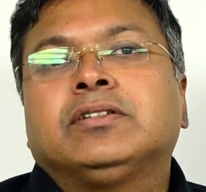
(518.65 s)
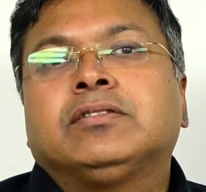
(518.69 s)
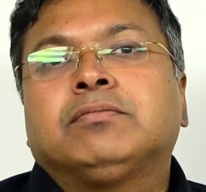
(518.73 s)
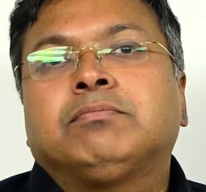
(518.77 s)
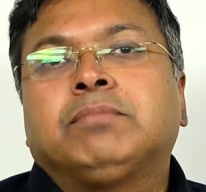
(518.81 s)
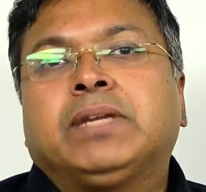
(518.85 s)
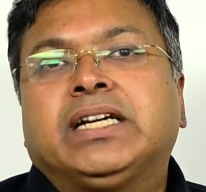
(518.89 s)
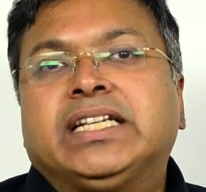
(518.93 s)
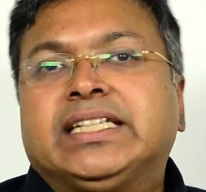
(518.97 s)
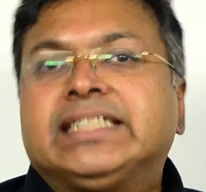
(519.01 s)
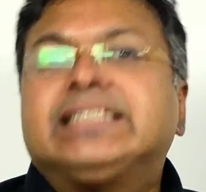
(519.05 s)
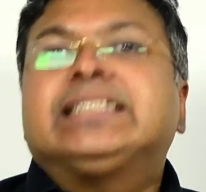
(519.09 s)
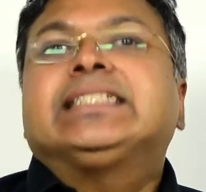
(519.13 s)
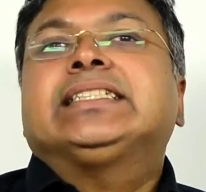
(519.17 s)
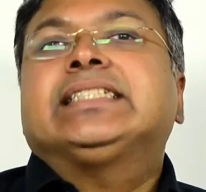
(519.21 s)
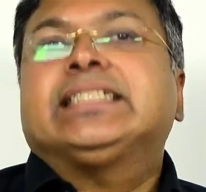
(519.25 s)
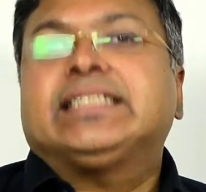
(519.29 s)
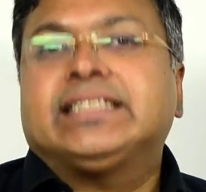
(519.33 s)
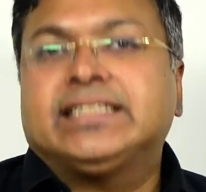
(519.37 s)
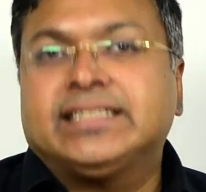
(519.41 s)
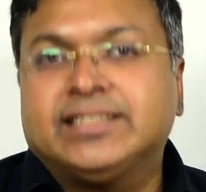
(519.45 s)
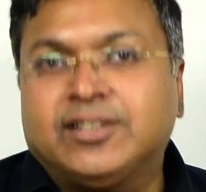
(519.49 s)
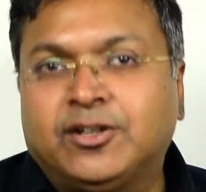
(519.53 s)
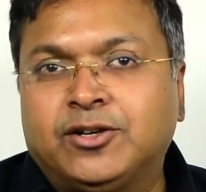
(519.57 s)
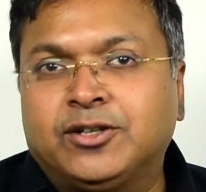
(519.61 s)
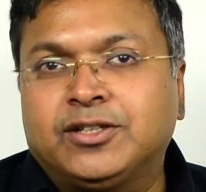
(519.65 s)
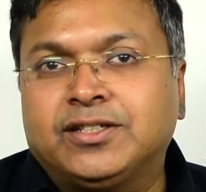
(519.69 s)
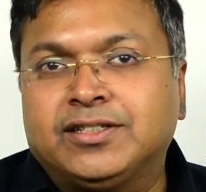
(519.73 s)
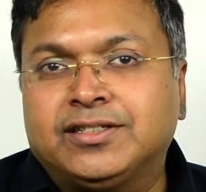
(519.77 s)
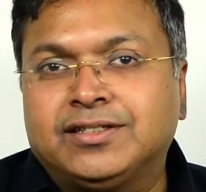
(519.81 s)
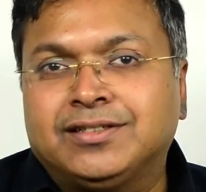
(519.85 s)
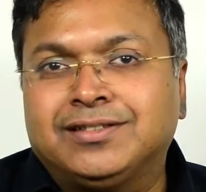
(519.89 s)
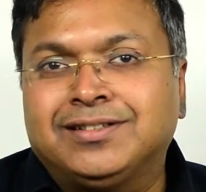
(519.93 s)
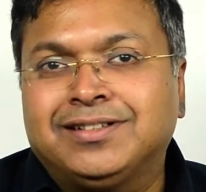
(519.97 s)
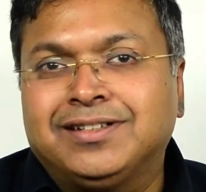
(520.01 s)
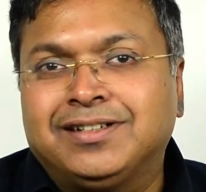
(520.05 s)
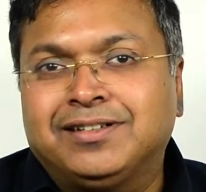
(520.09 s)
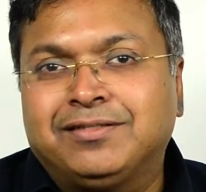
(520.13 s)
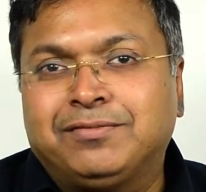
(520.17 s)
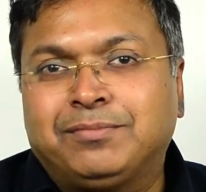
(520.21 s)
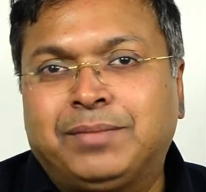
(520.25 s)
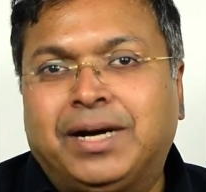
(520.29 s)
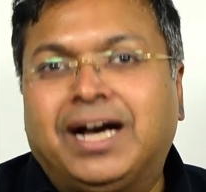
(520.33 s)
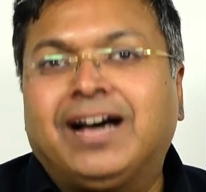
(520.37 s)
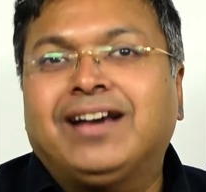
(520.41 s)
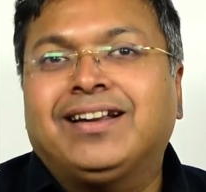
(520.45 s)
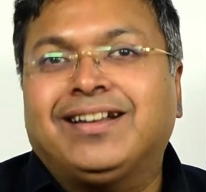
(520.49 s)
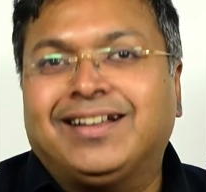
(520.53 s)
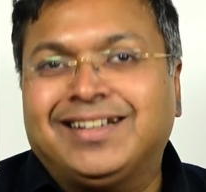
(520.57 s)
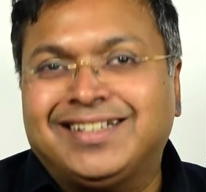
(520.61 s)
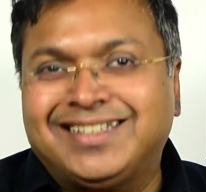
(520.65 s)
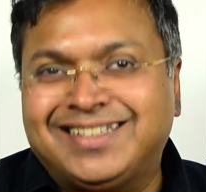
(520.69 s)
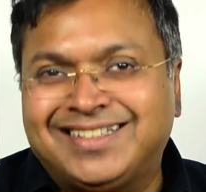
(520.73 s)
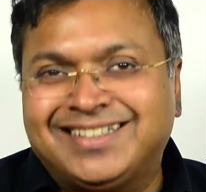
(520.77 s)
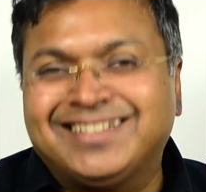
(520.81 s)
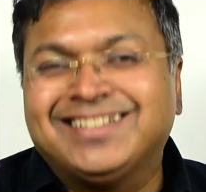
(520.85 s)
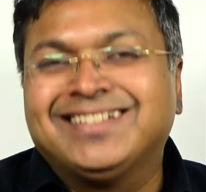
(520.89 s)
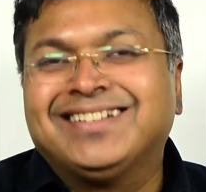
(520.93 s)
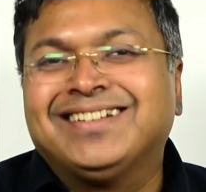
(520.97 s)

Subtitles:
Mahishi or a Maharani.